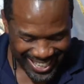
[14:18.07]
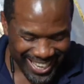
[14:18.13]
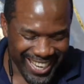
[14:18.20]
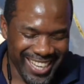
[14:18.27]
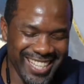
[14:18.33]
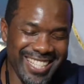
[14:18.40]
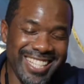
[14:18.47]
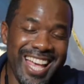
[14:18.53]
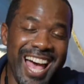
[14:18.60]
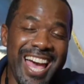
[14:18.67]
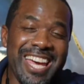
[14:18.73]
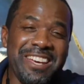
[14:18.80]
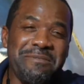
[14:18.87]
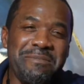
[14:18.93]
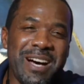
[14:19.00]
He said, I
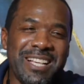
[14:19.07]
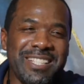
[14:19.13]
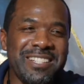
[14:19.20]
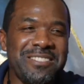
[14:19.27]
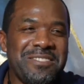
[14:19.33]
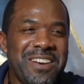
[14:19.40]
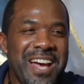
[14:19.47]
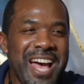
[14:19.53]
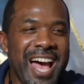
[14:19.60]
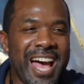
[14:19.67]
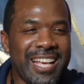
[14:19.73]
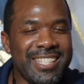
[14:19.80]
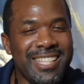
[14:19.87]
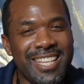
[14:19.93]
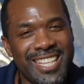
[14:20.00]
ain't Muslim. I
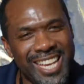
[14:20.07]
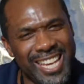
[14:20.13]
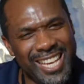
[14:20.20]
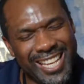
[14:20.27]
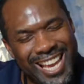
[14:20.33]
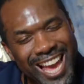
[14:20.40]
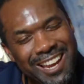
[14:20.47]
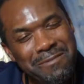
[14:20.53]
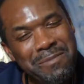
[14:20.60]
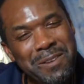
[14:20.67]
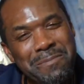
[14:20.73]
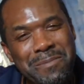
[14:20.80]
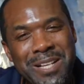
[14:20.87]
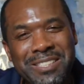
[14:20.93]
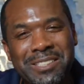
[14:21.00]
said, you ain't got to be
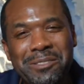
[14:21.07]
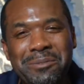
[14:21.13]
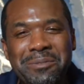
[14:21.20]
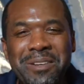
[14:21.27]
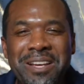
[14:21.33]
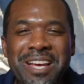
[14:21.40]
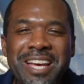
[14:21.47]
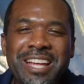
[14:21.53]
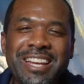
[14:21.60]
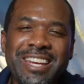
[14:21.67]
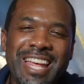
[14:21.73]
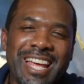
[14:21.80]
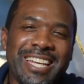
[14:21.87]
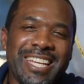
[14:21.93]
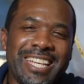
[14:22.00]
Muslim
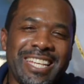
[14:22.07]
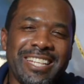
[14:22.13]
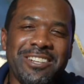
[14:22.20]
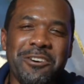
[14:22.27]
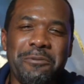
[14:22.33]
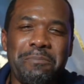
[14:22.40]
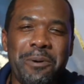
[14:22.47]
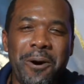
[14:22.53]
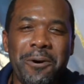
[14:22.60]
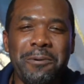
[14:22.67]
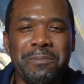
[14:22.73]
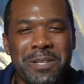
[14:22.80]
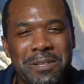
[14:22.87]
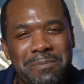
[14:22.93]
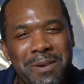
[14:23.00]
not to eat no pork
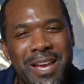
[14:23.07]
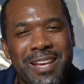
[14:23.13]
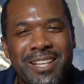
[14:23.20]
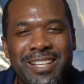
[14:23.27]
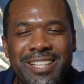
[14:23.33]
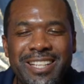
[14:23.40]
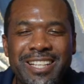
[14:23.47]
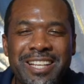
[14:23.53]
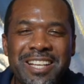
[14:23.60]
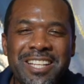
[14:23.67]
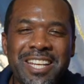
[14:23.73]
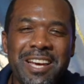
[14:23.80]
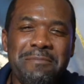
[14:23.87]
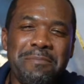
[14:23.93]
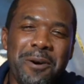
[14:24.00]
meat, man.
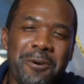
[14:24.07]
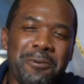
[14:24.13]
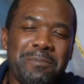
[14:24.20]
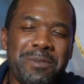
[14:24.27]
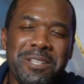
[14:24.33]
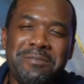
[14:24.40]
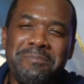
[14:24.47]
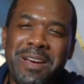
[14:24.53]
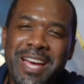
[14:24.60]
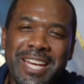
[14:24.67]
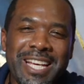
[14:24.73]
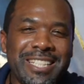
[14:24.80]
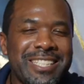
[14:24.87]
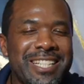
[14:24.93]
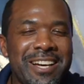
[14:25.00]
That pork meat, man,
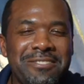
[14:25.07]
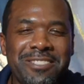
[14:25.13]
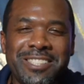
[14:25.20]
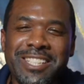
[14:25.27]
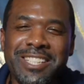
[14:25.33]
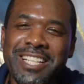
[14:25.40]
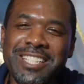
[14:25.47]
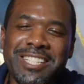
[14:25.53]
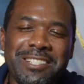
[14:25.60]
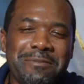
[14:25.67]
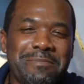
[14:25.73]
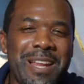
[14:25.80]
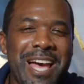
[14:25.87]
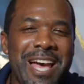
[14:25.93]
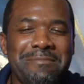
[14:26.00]
that's devastating to the
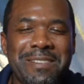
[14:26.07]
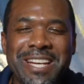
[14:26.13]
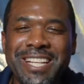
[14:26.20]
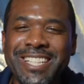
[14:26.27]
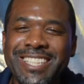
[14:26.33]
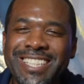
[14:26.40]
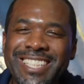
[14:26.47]
black man.